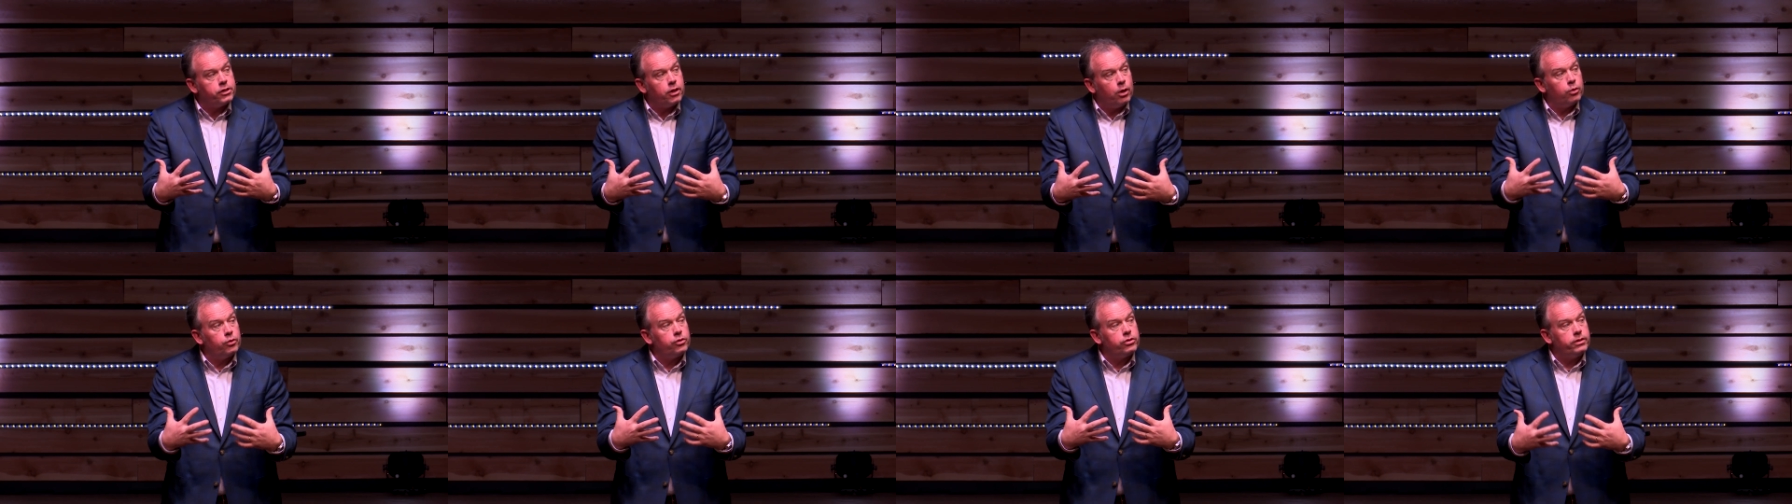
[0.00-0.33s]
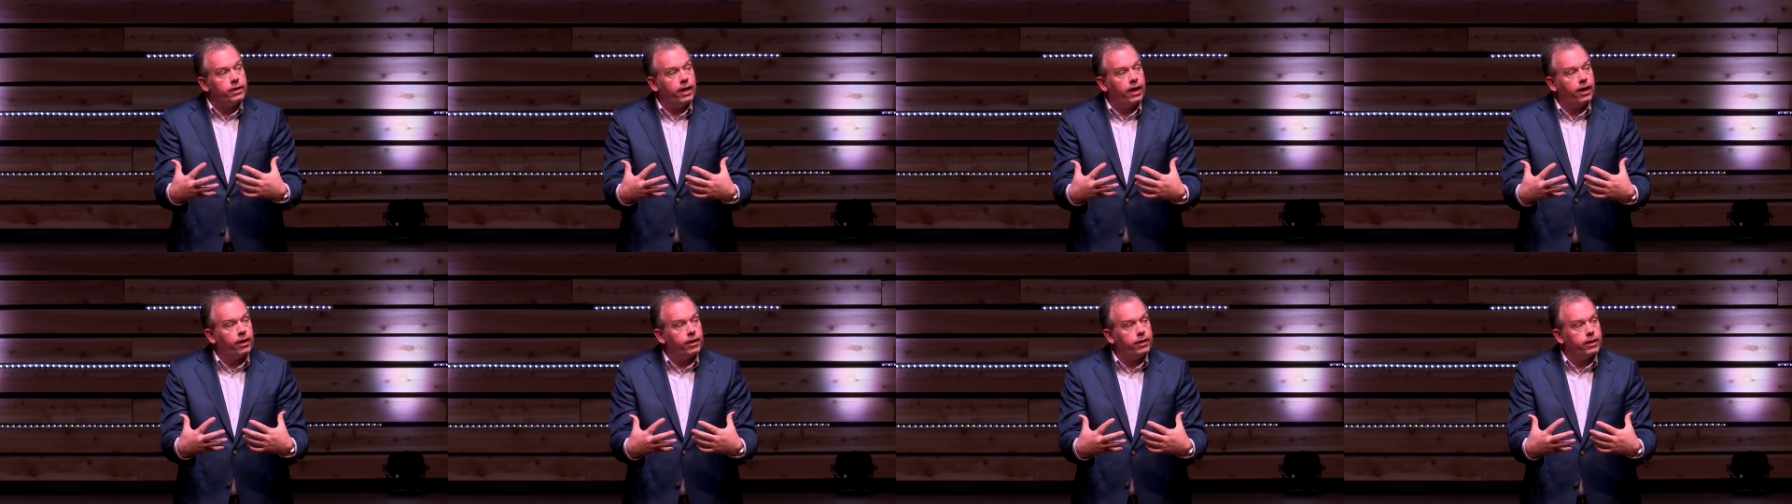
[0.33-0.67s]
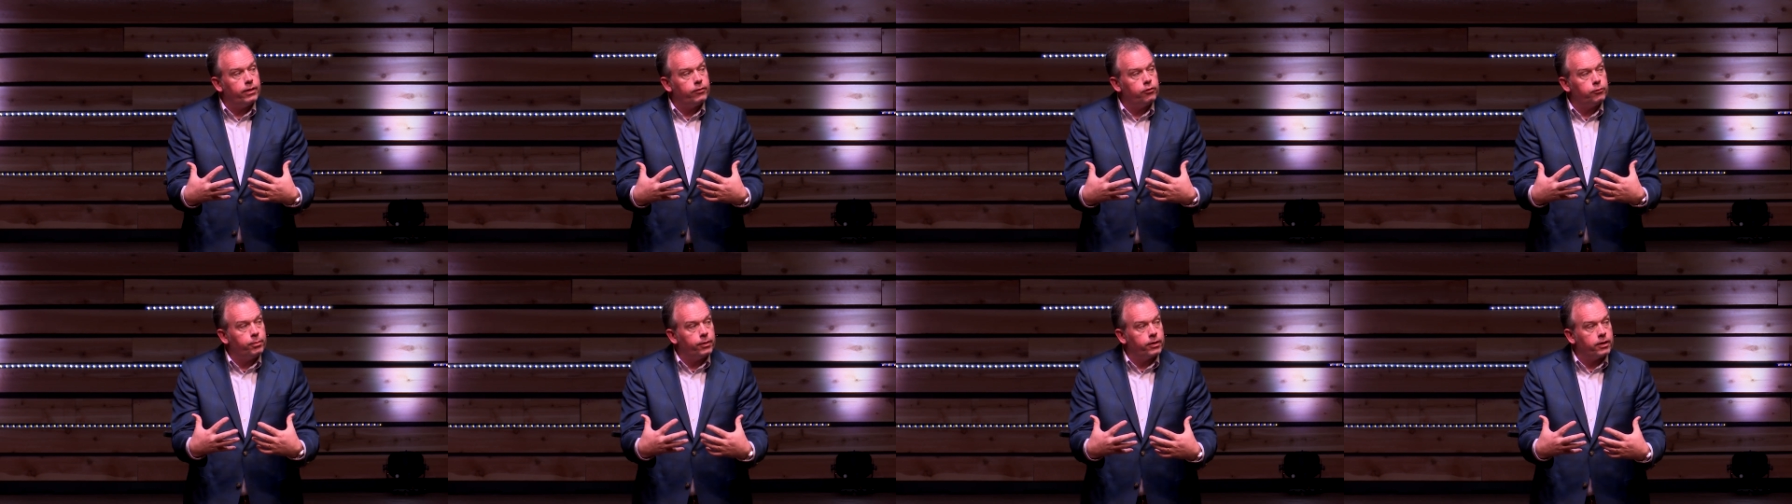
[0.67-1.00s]
those
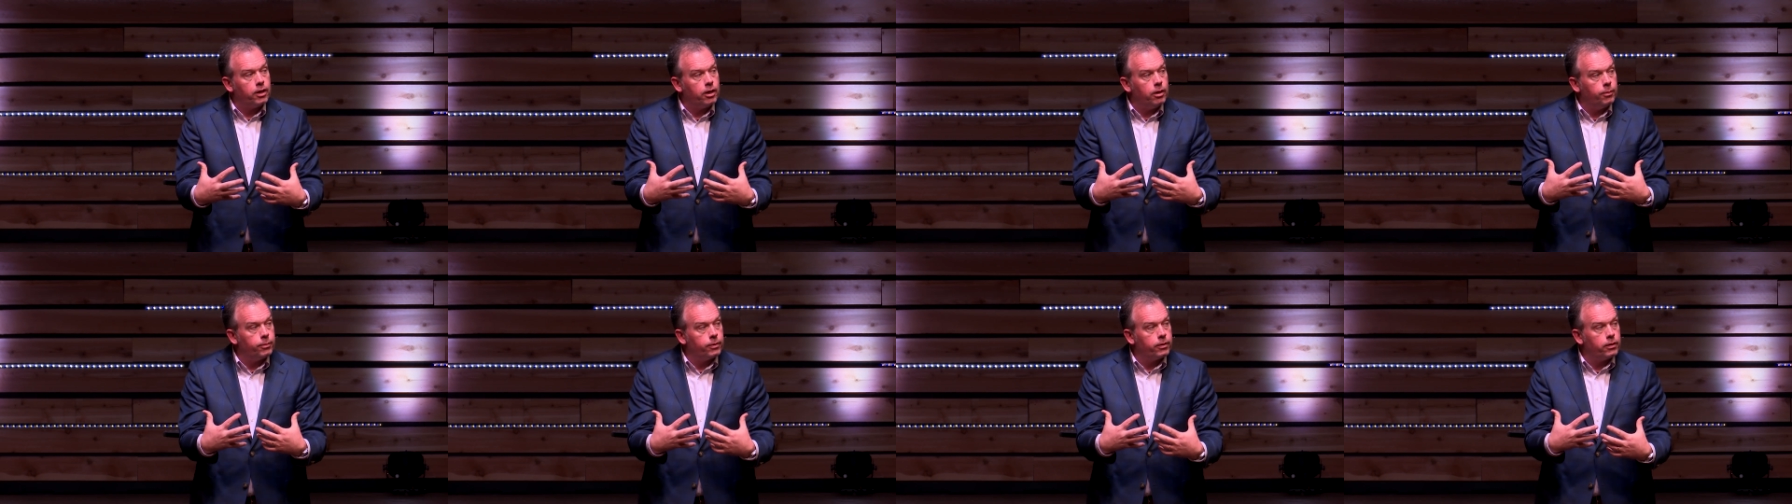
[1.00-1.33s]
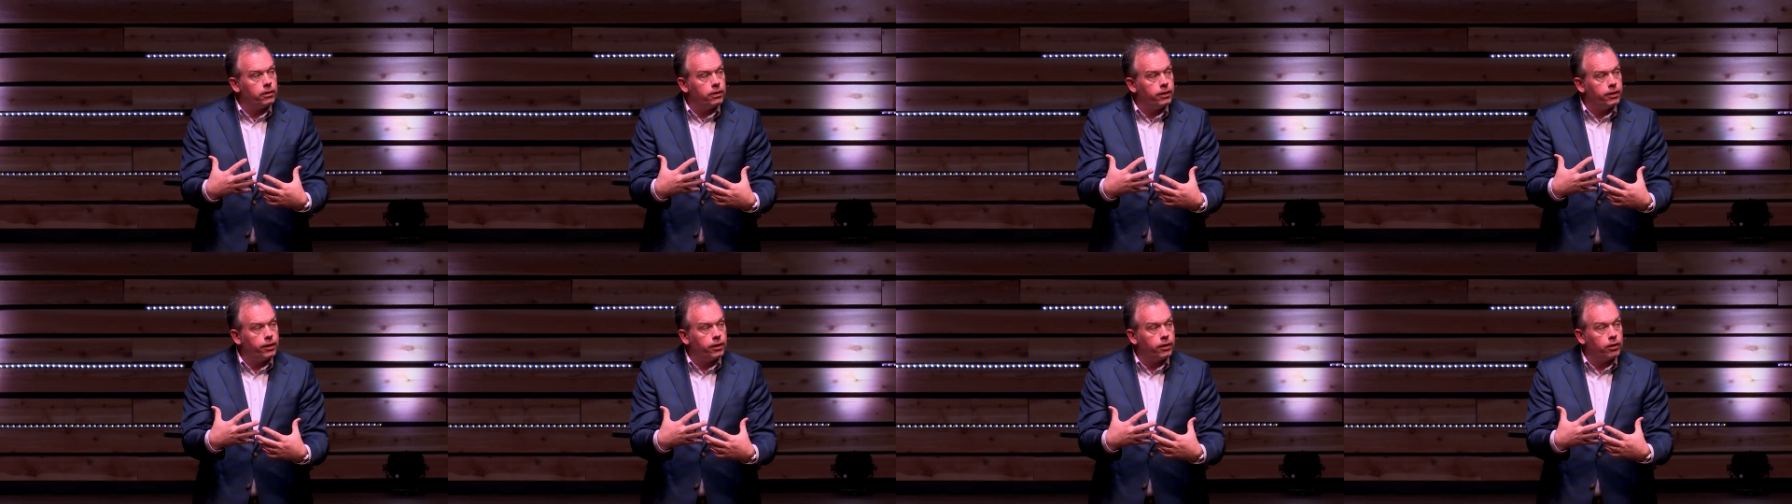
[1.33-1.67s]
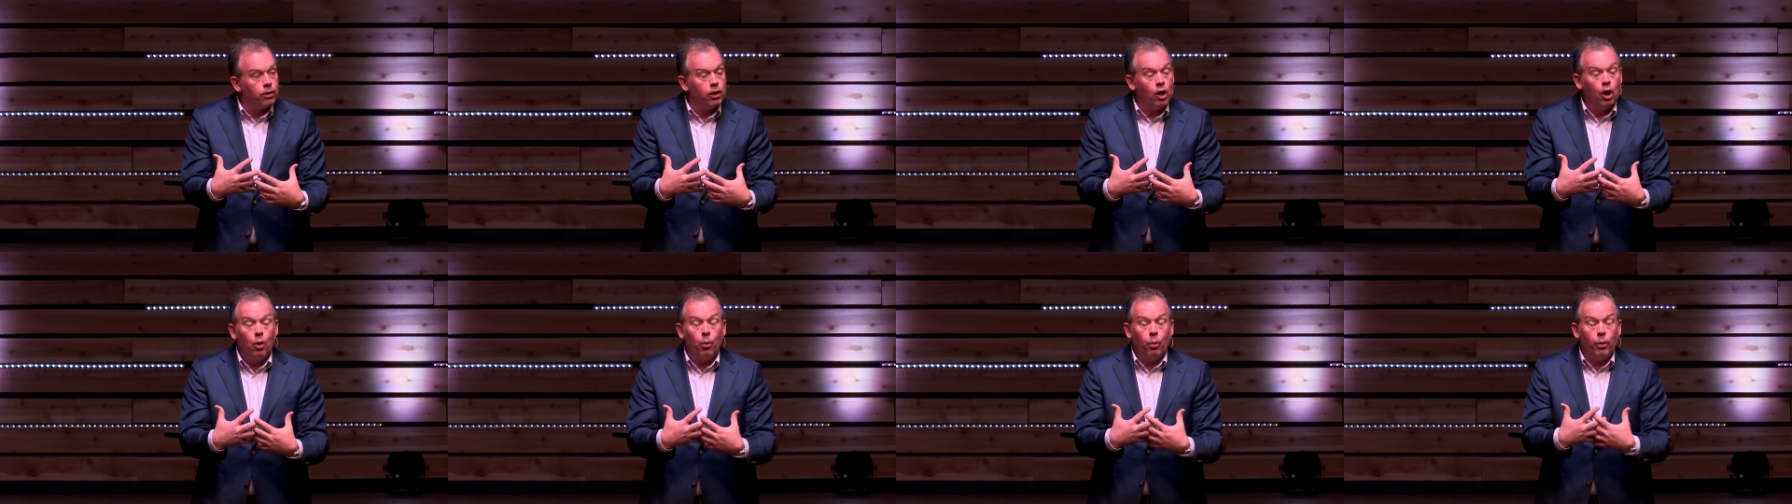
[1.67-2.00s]
narratives become
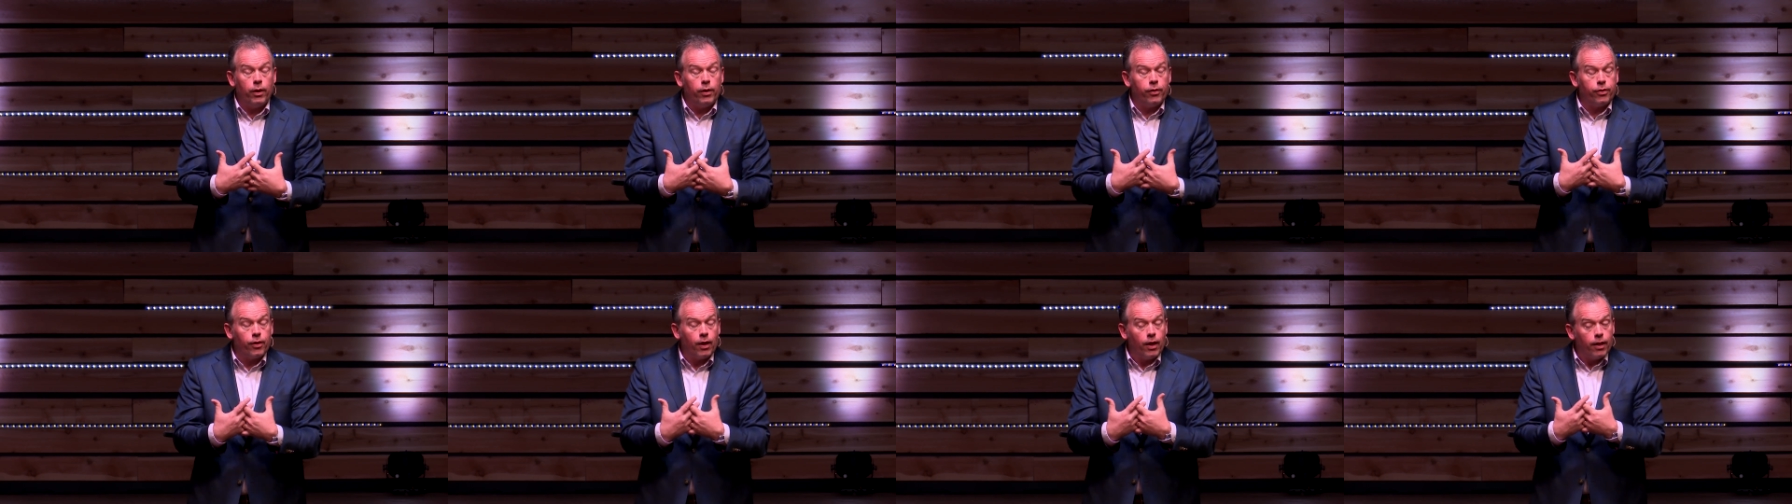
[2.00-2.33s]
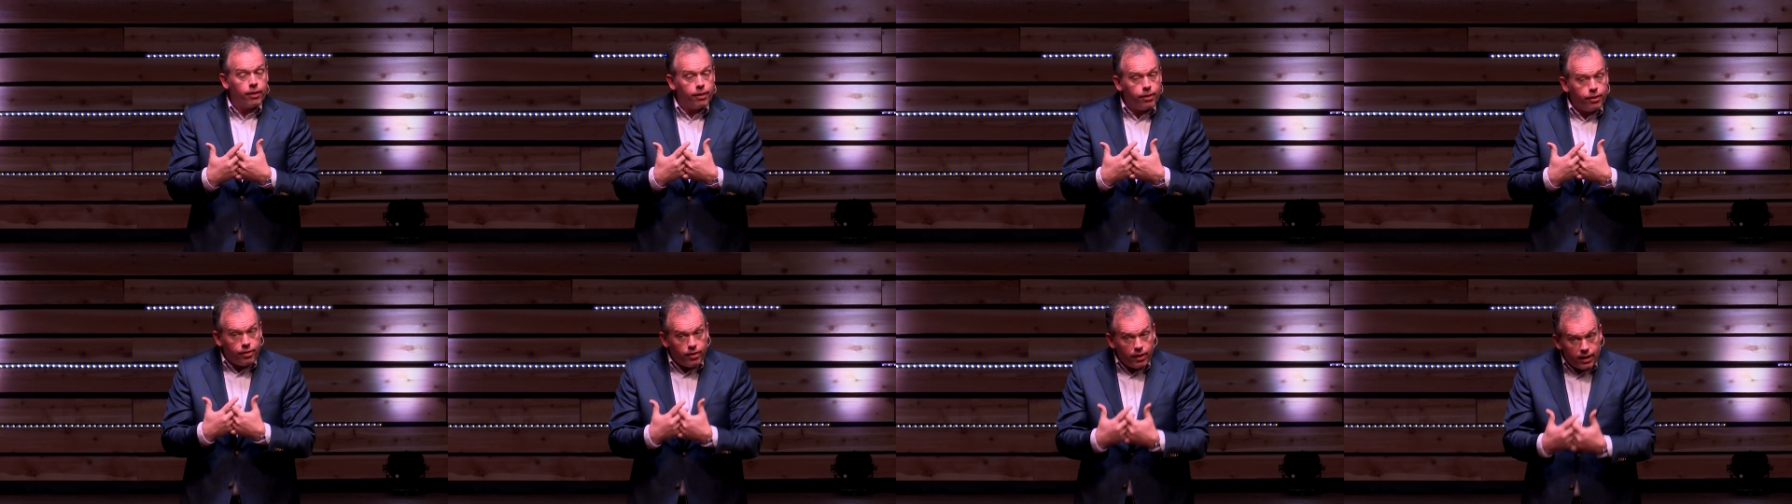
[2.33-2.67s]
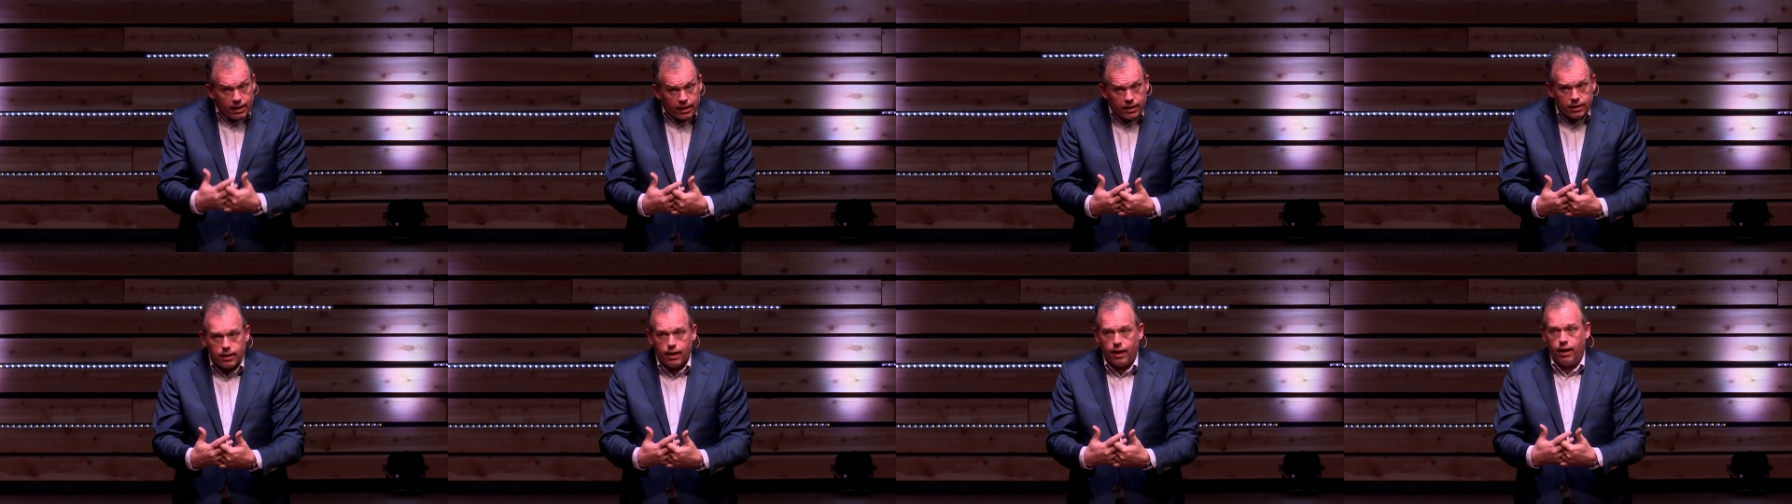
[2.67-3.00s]
clear with
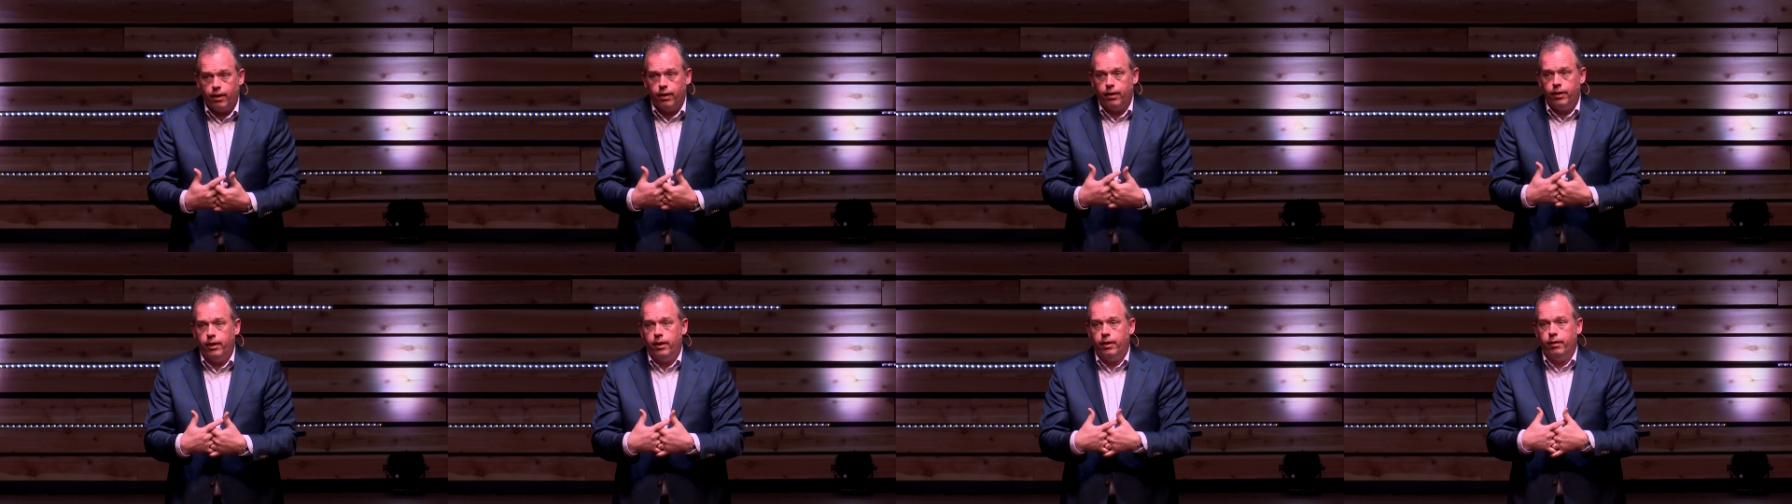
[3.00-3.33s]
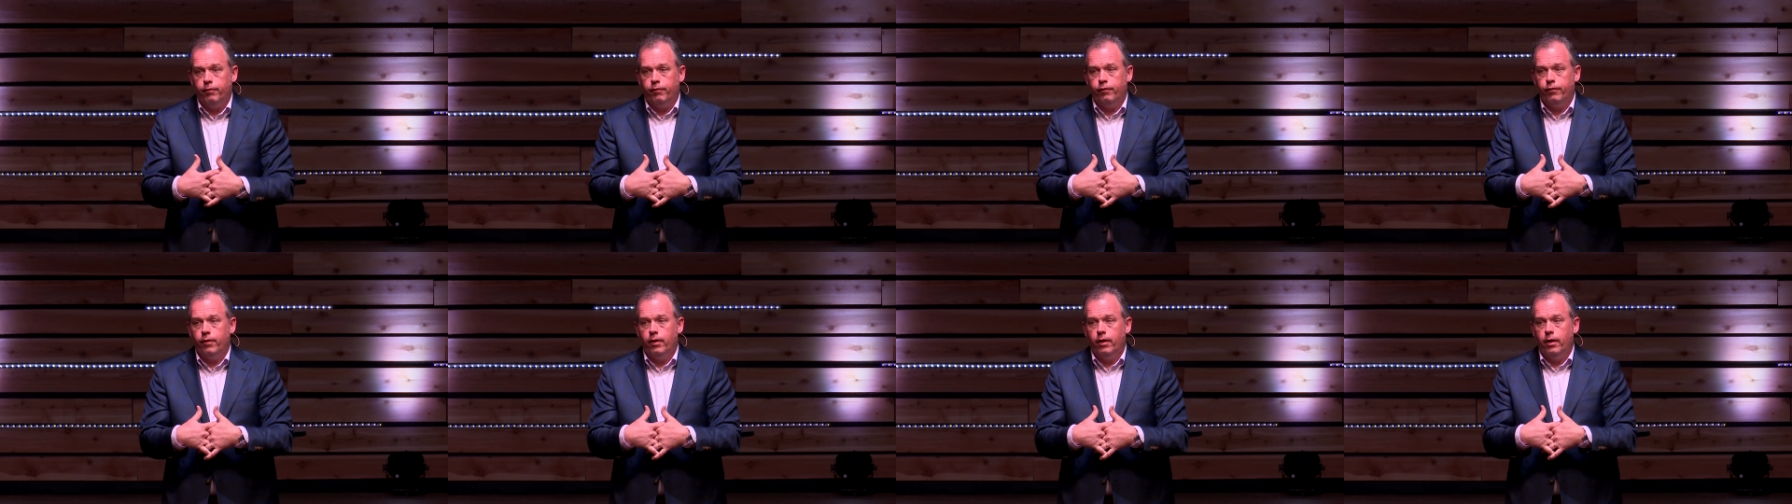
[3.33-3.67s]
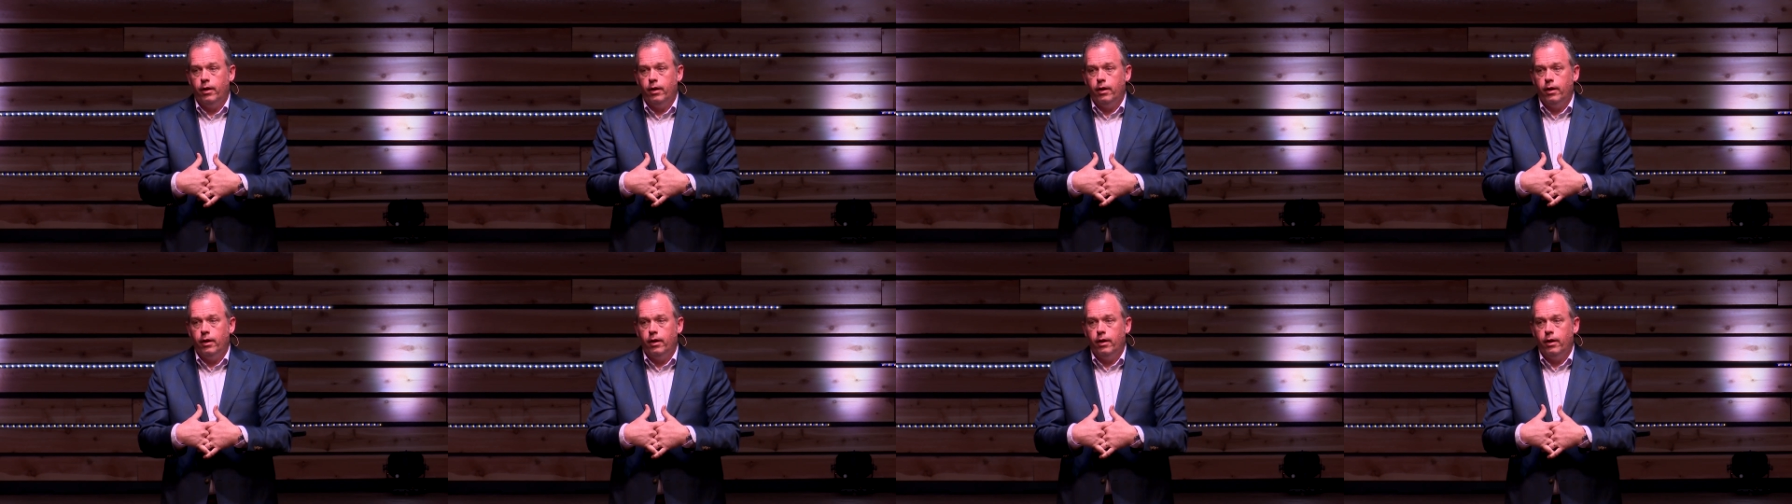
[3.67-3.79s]
the narrative